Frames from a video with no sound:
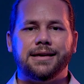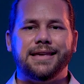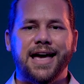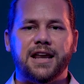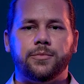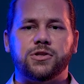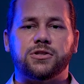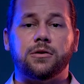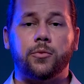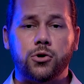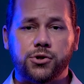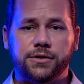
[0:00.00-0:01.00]
cannabis
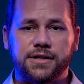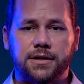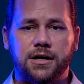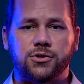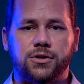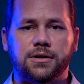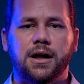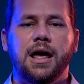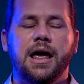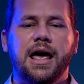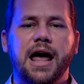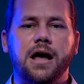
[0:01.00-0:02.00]
commercialization,
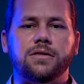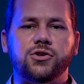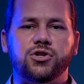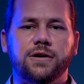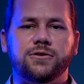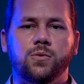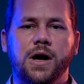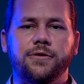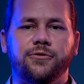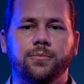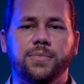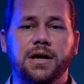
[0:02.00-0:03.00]
and the shift away
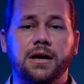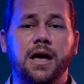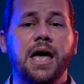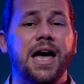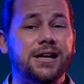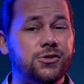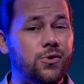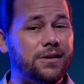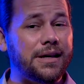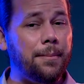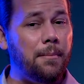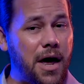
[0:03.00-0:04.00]
from being a
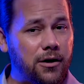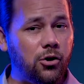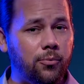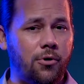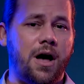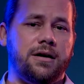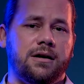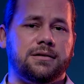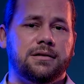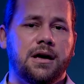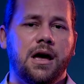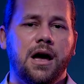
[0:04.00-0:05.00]
strictly medical product
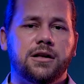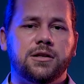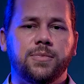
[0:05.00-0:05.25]
to